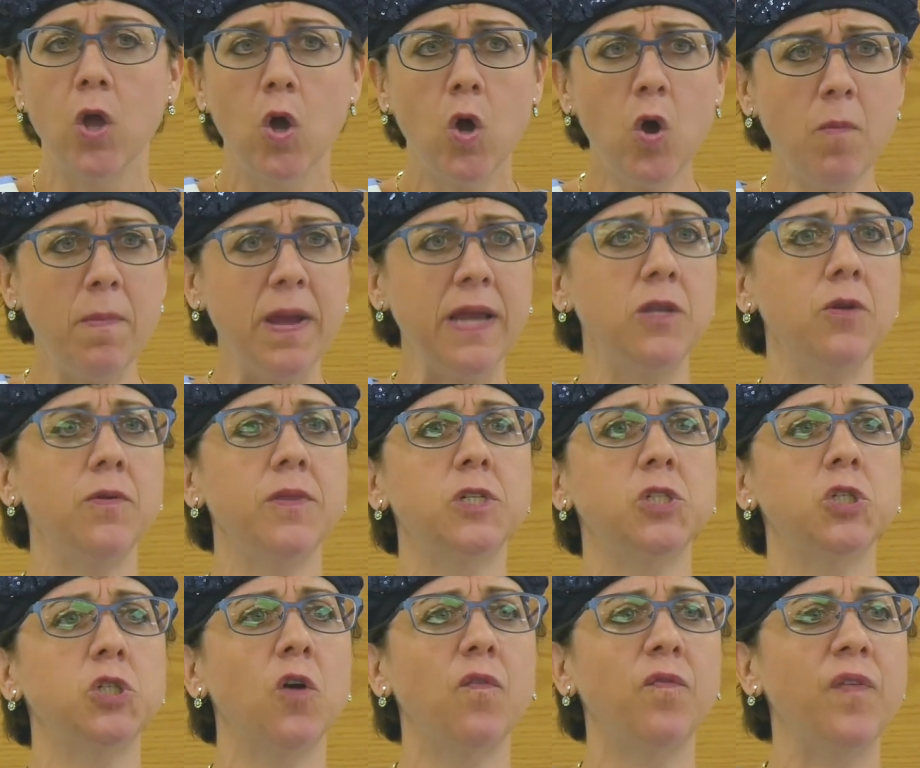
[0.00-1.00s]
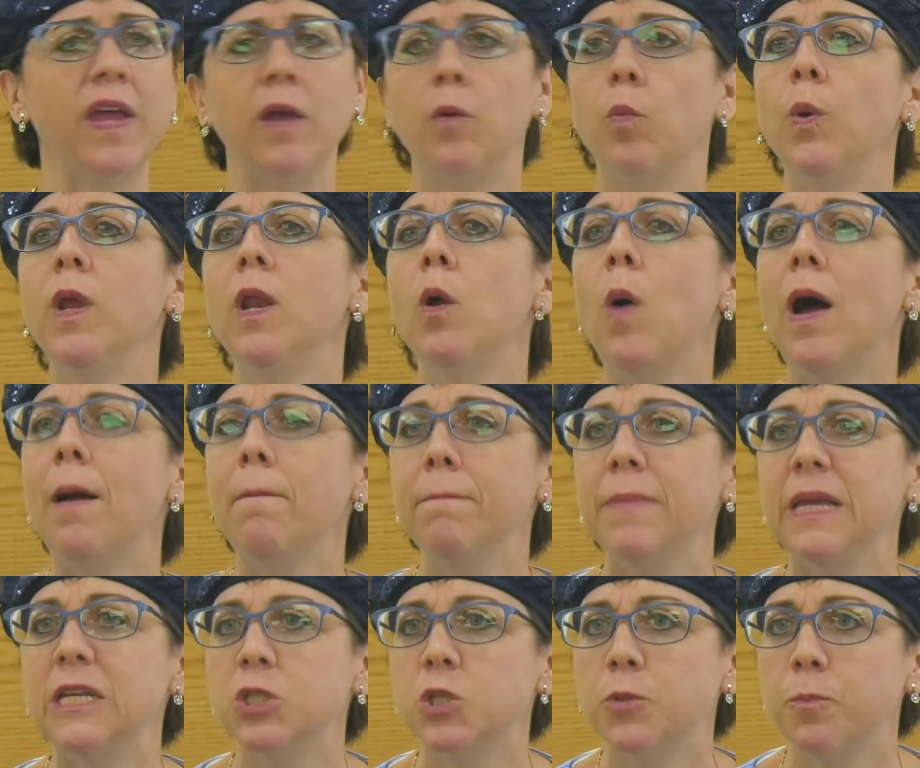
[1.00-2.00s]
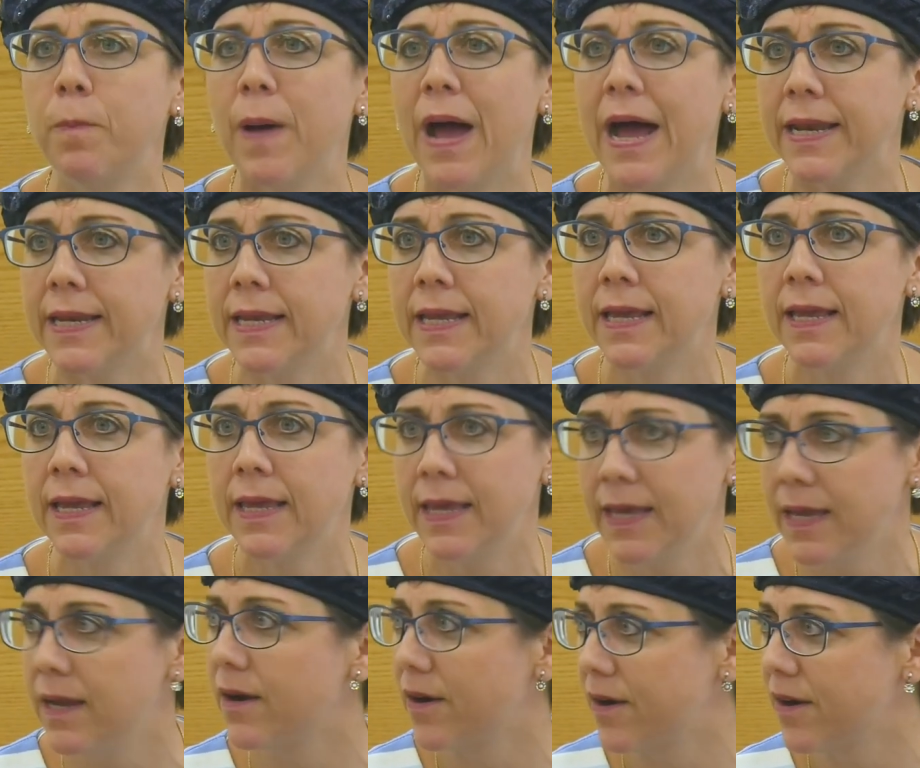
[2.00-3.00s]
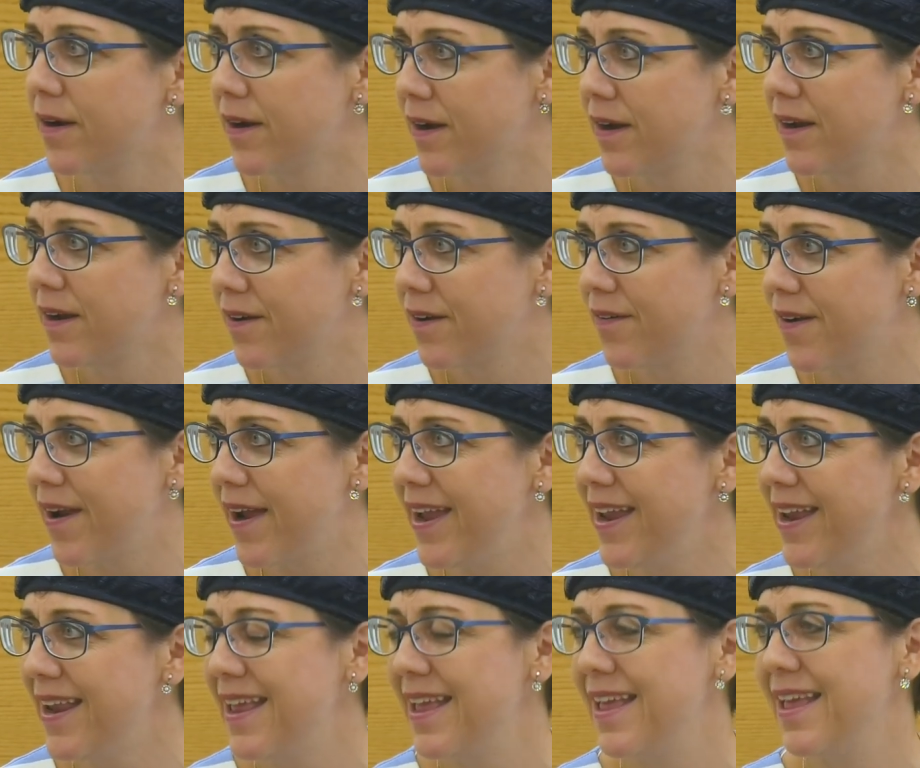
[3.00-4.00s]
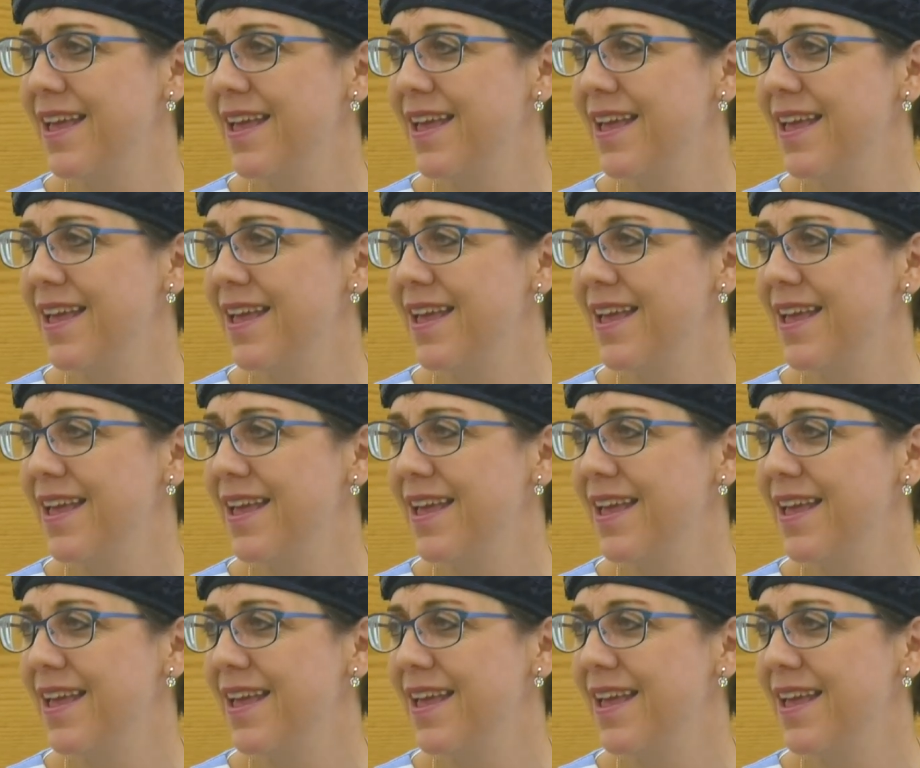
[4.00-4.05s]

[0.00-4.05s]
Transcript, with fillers: Who made you the shofet? We don't want mishpat here, right?